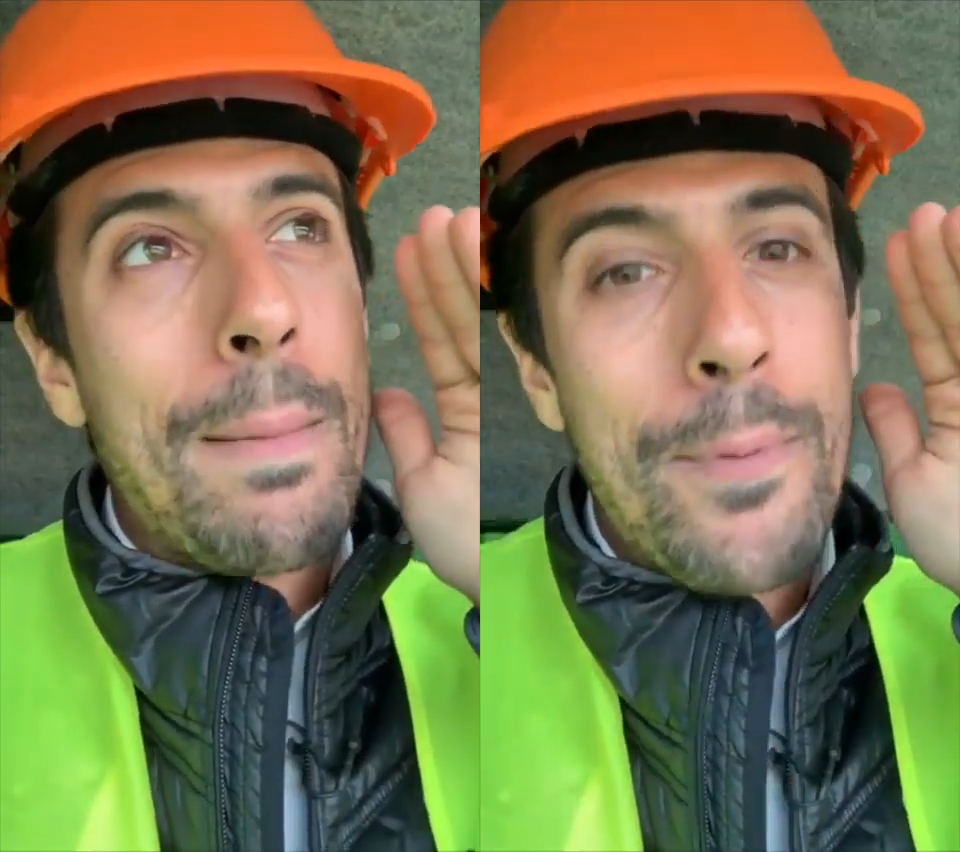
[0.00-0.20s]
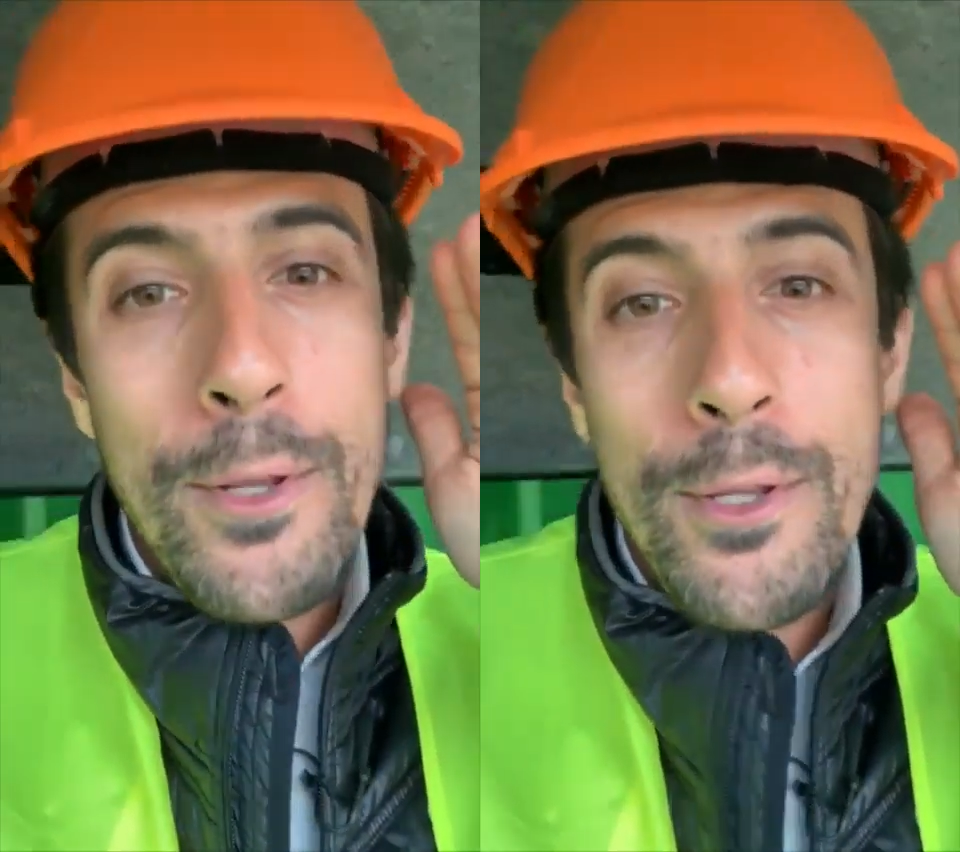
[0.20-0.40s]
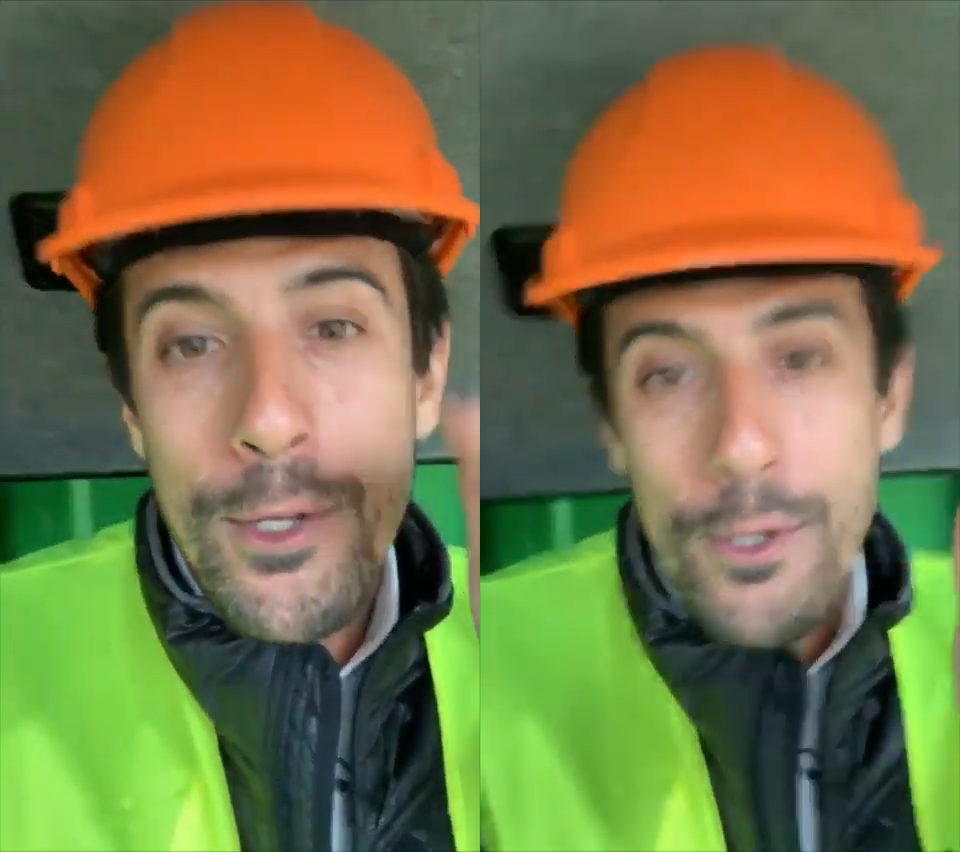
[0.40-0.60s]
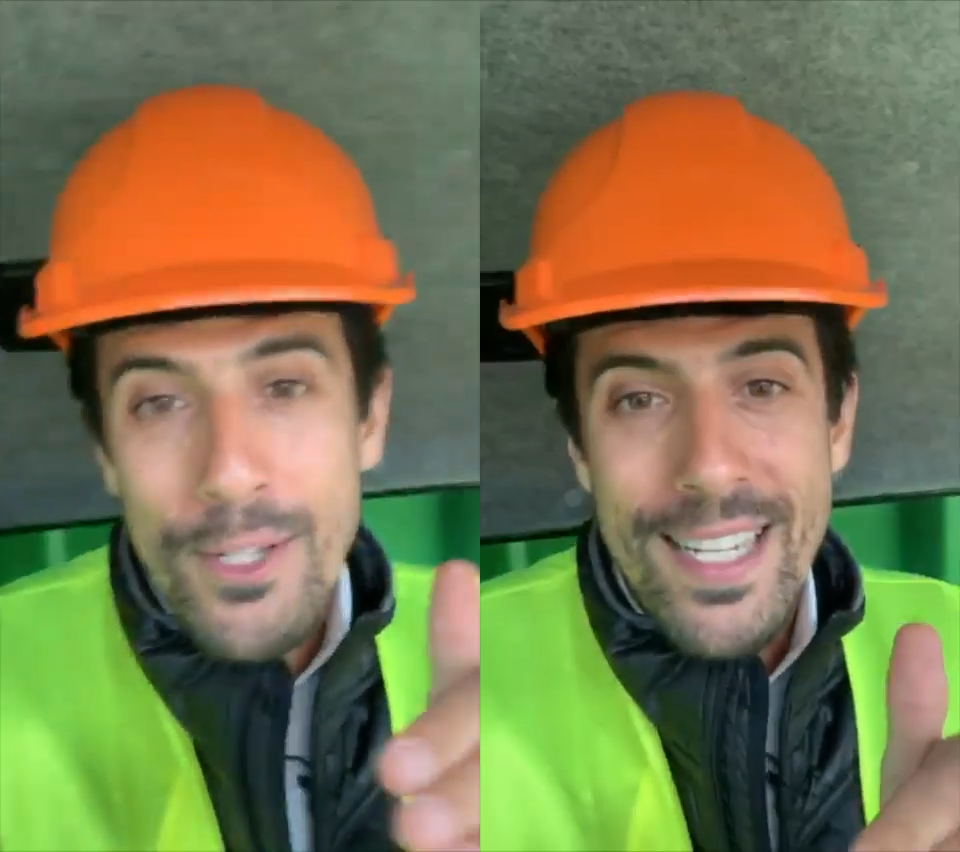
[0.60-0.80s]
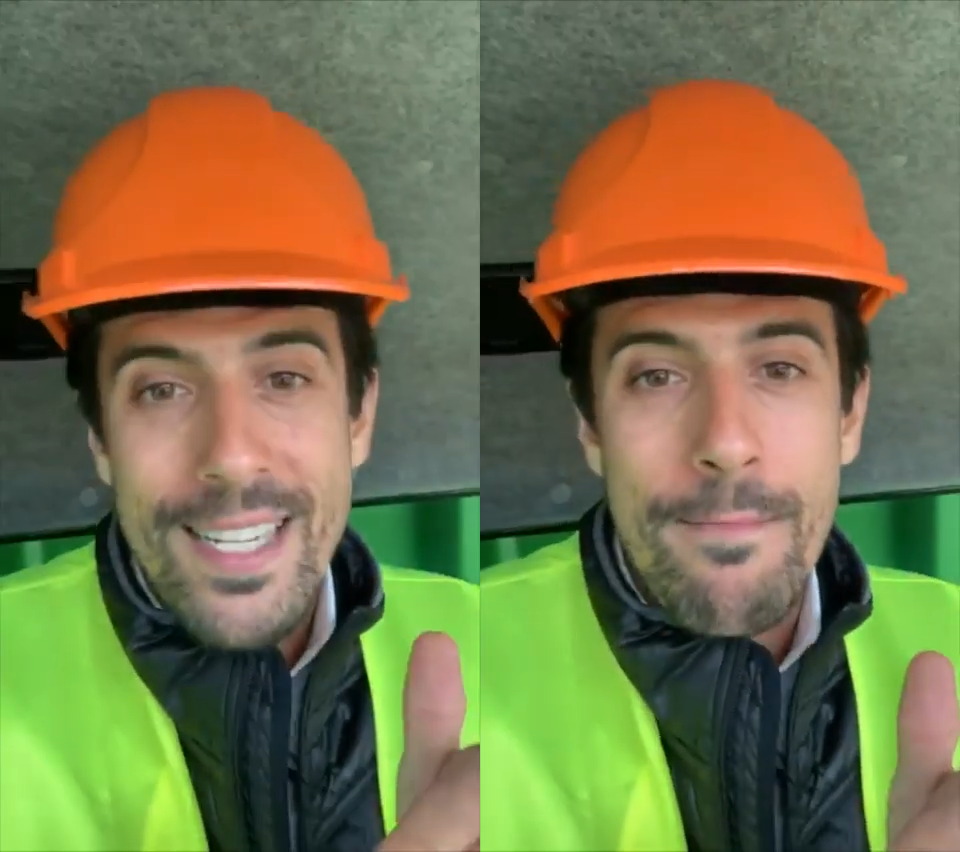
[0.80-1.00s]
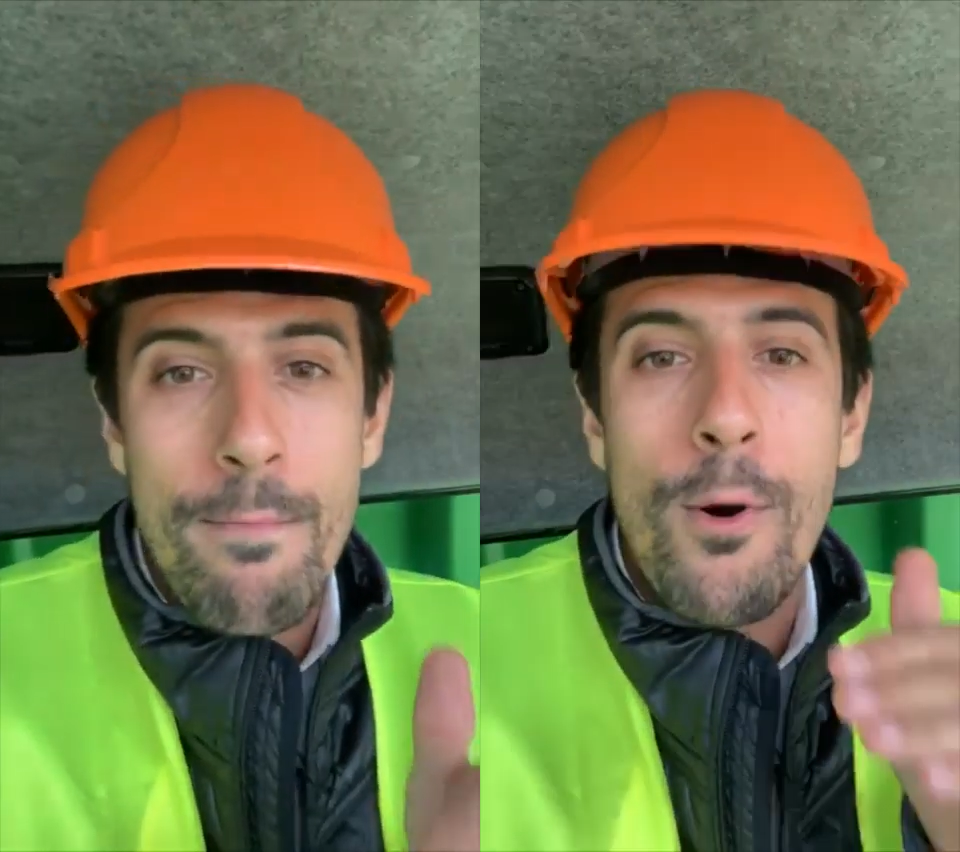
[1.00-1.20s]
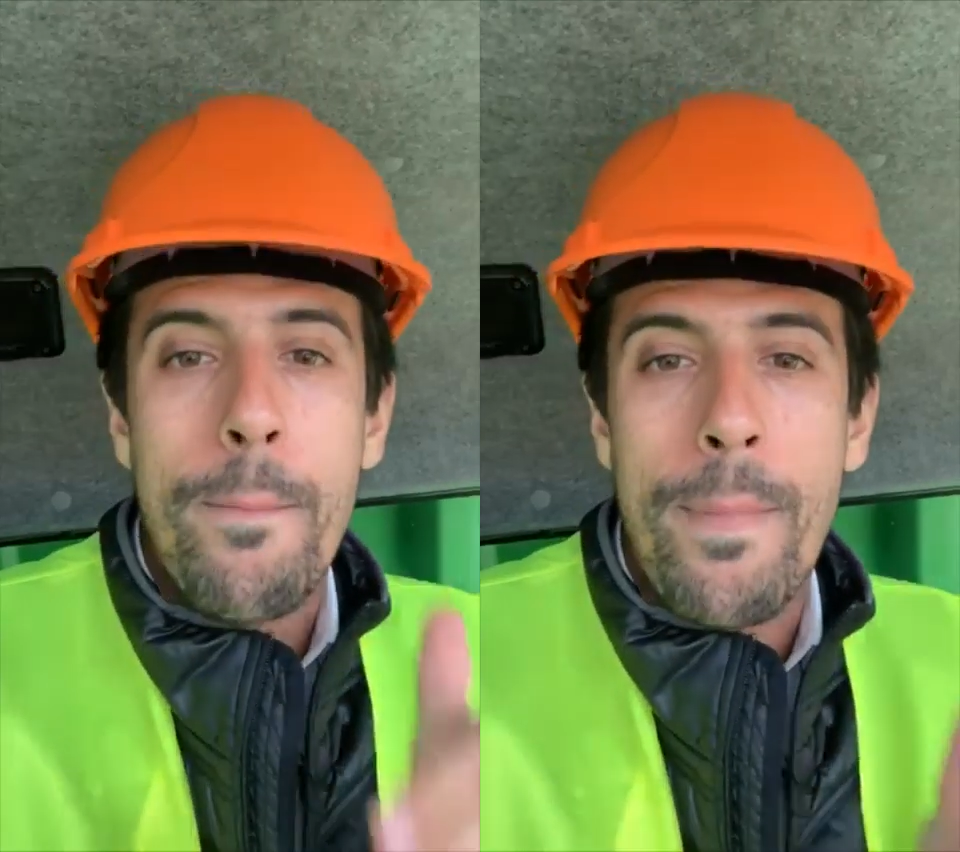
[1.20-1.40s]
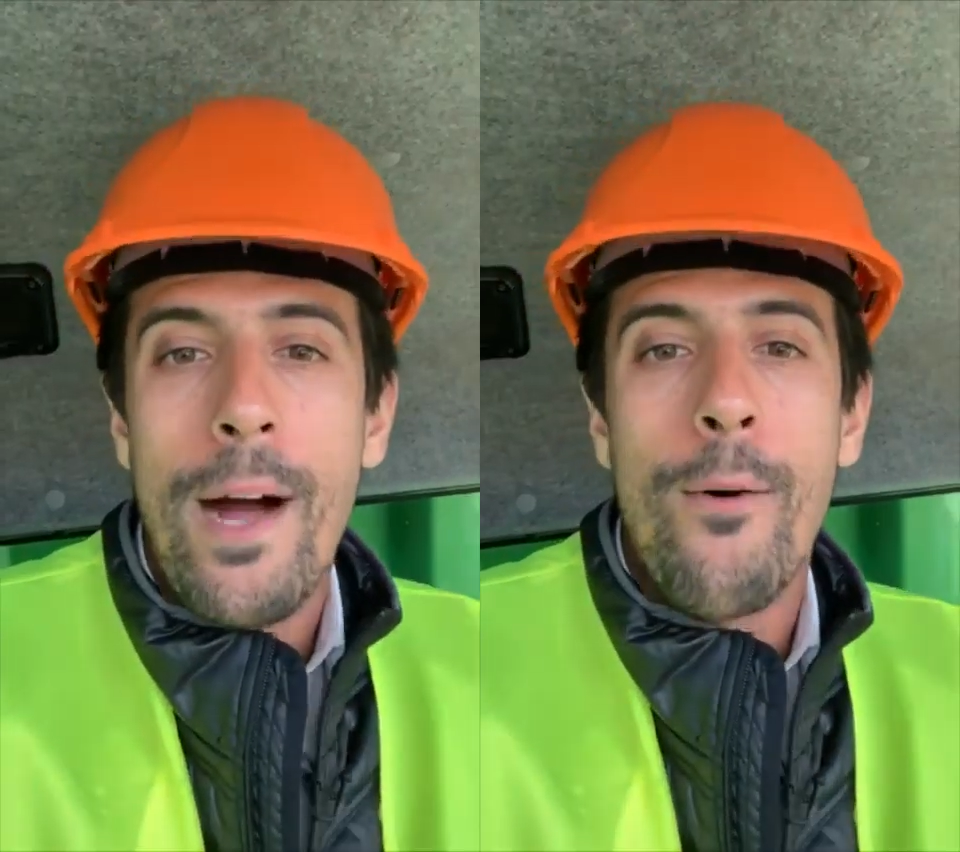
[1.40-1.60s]
produces more
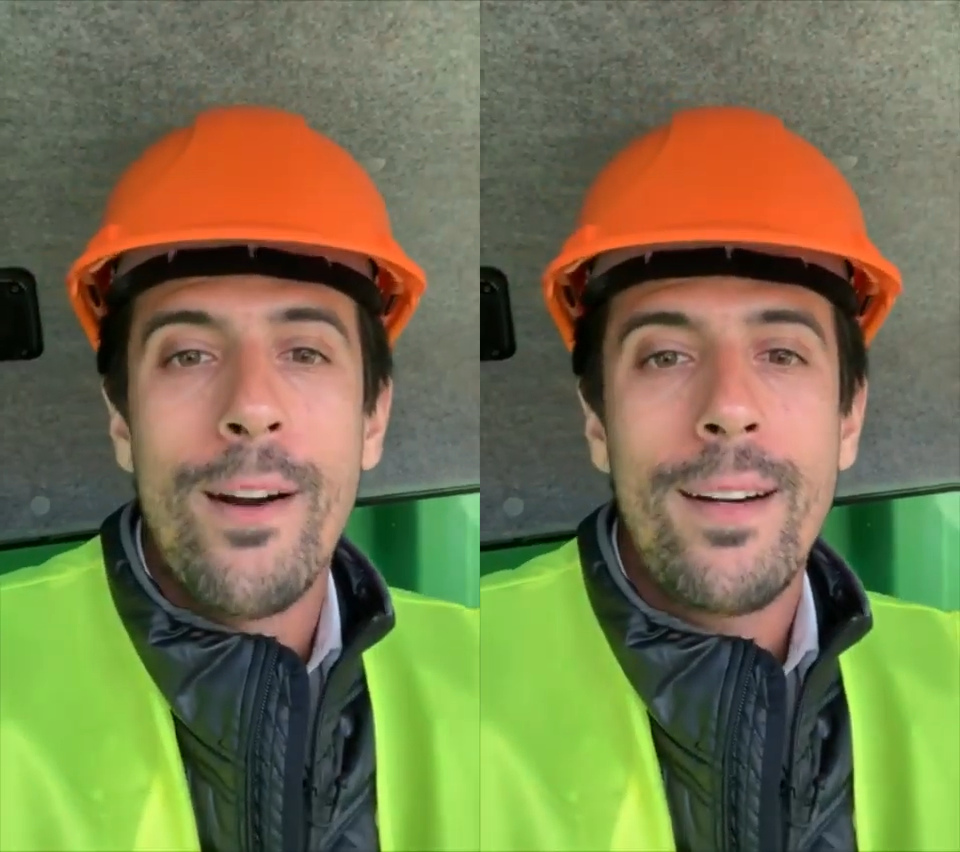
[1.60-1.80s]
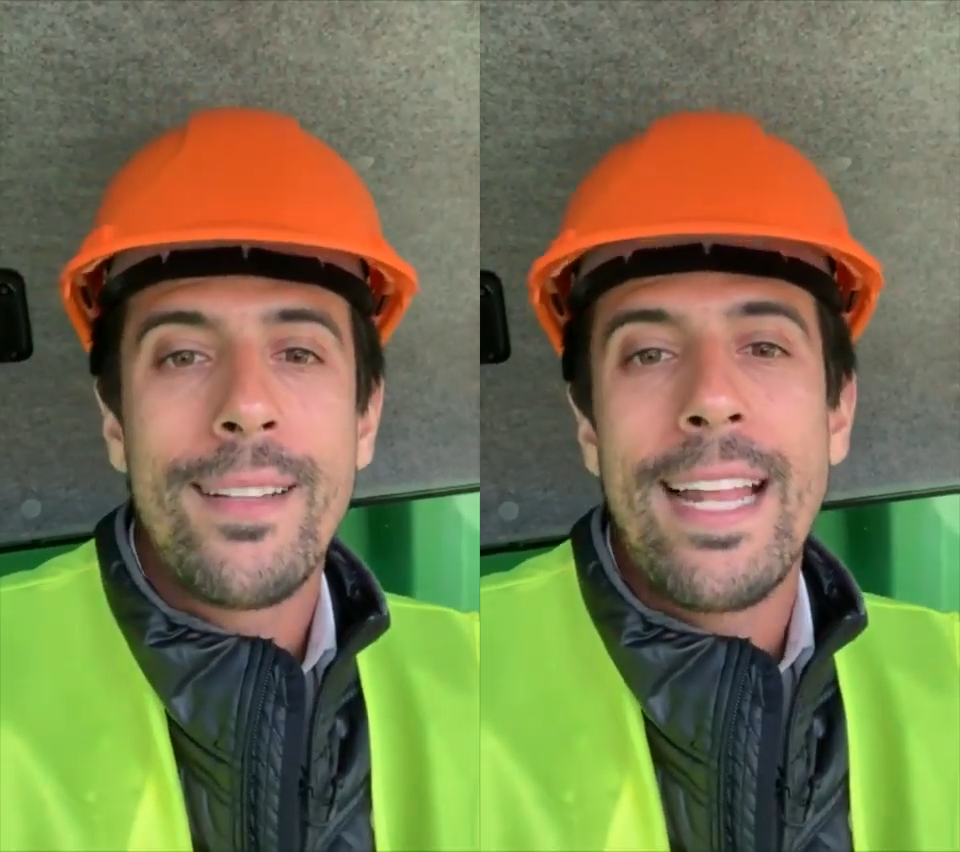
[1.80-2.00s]
power